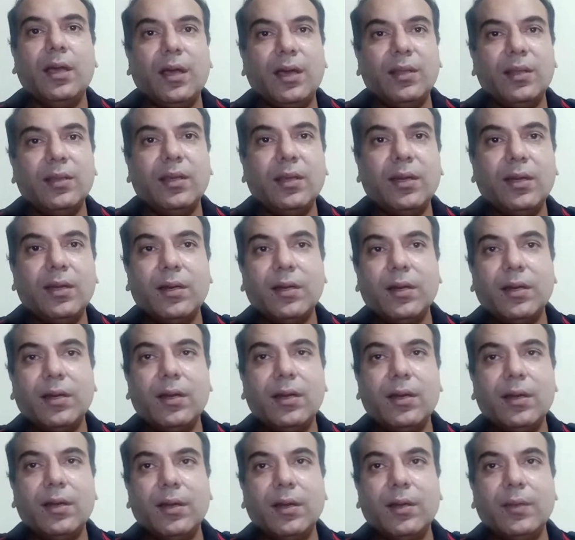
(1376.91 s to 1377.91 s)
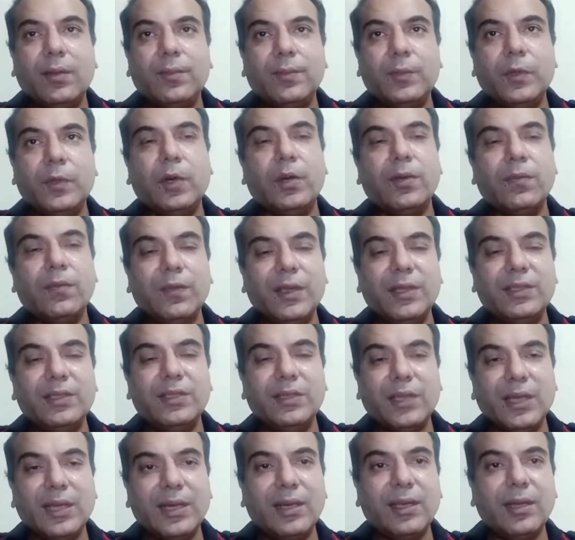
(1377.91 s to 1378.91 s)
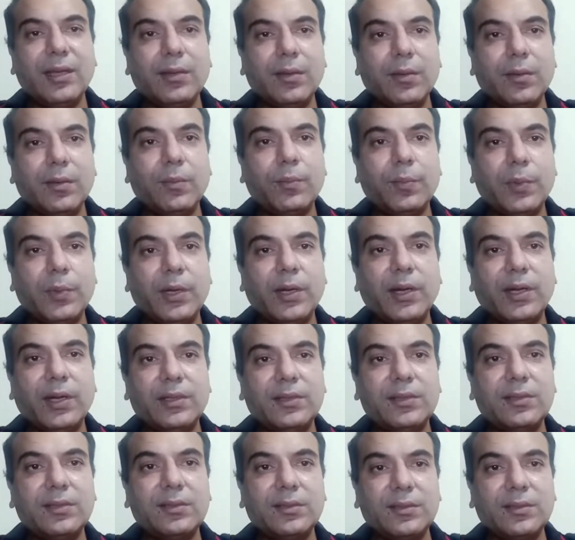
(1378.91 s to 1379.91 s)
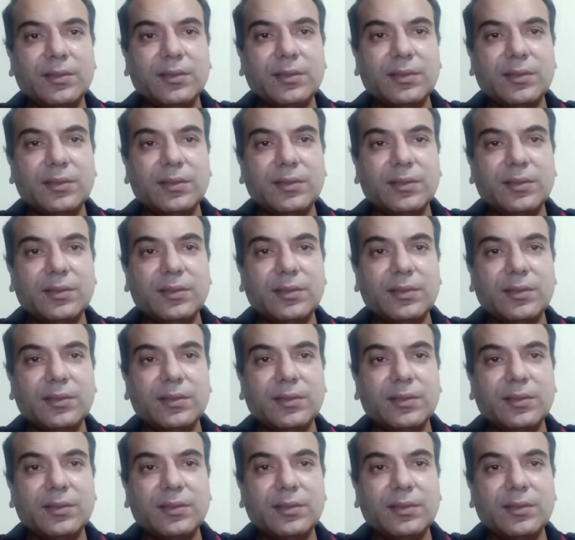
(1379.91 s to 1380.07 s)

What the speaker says: other non-vegetarian products